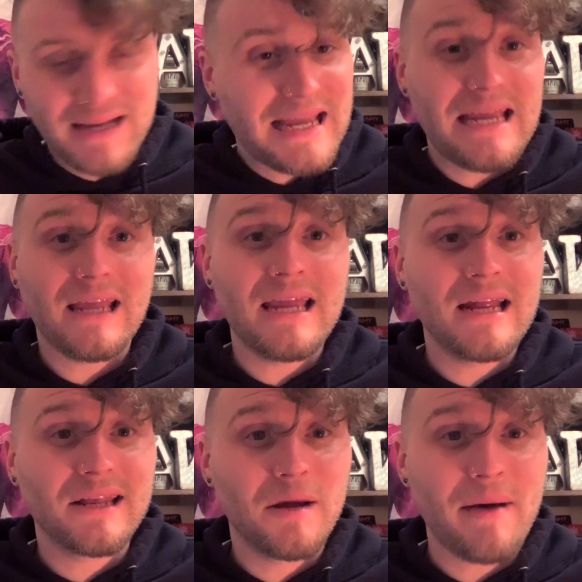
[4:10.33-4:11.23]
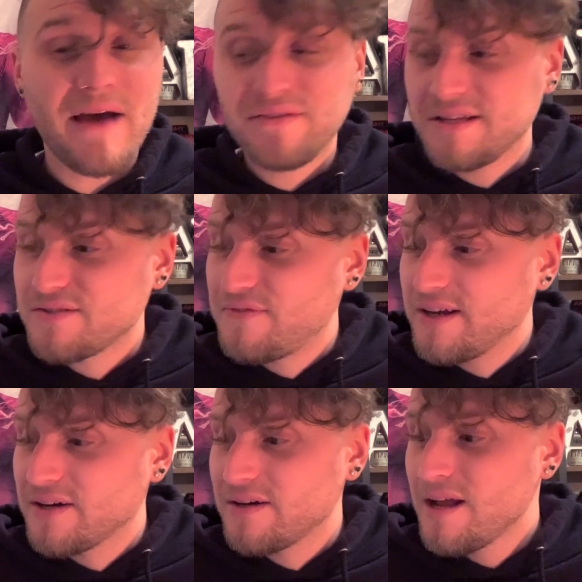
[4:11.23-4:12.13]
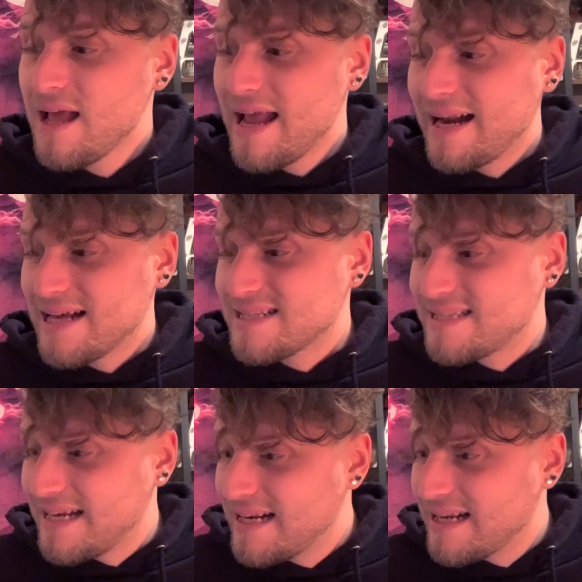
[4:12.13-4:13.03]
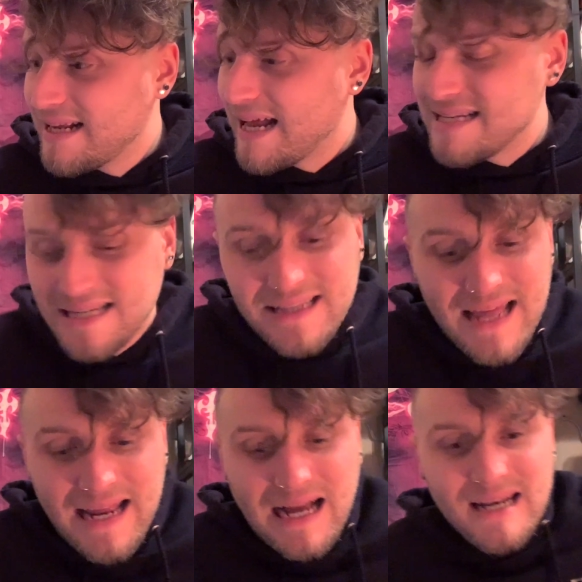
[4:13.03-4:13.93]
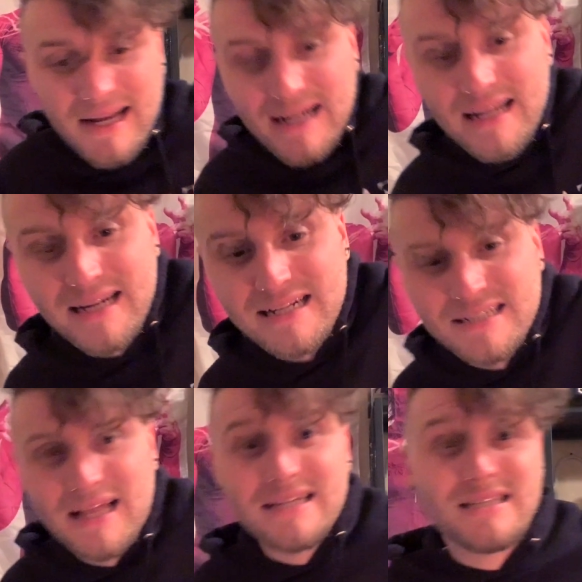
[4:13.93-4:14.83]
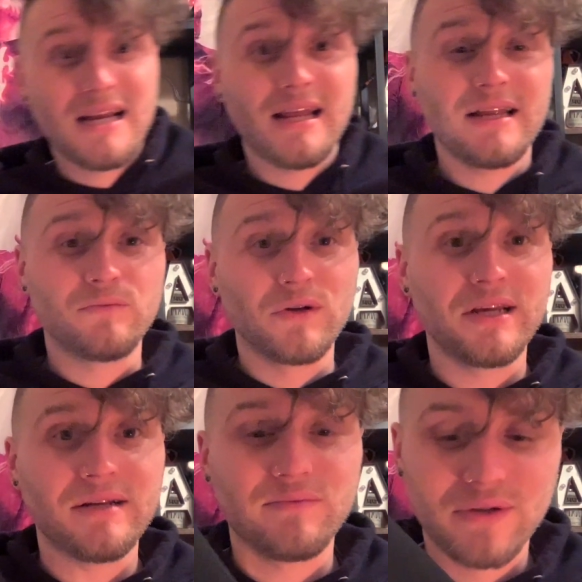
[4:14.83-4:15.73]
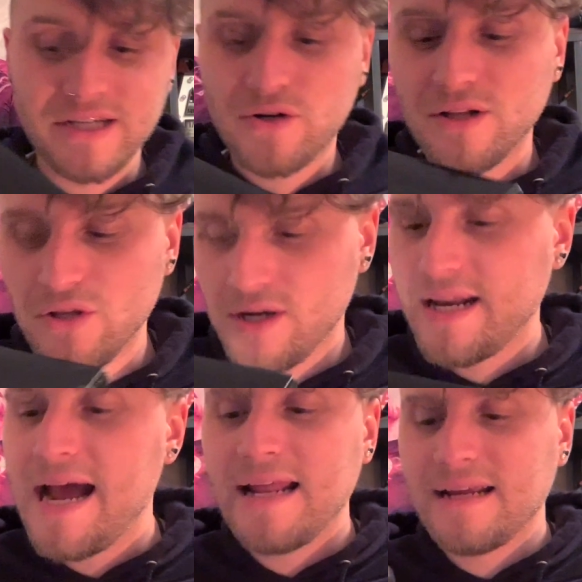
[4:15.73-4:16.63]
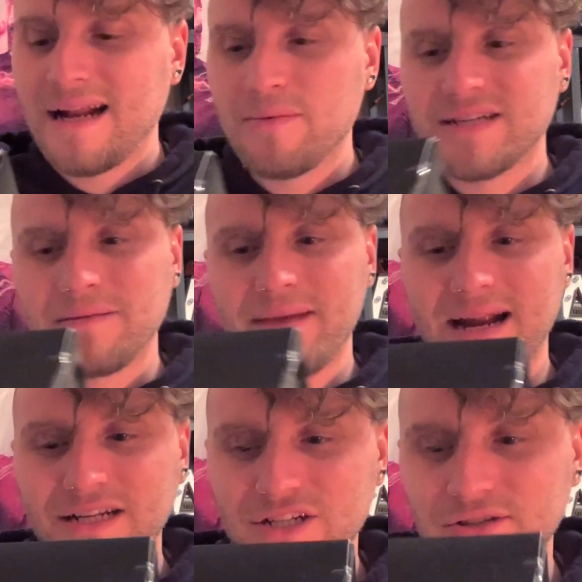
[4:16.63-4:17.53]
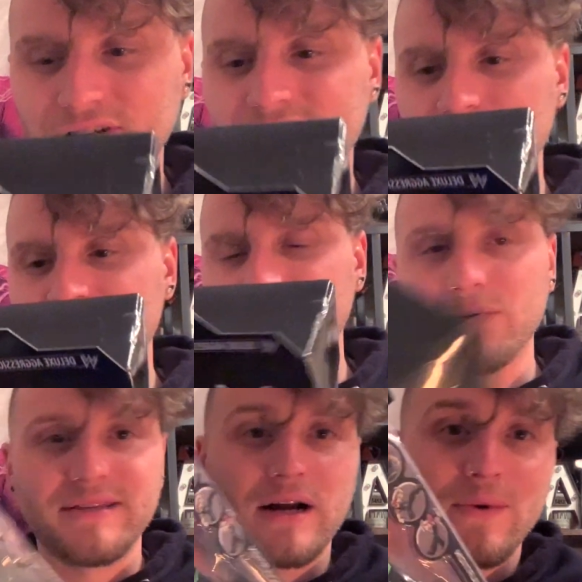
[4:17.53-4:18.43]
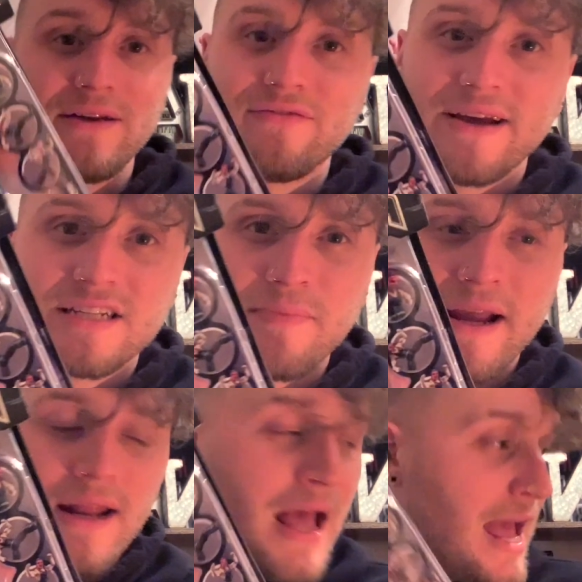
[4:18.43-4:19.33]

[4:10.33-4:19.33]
he ended up having this figure, and I seen it, and I didn't think I needed it until I seen it and really started looking at it, and I was like, man, it just looks so sick with that red face paint.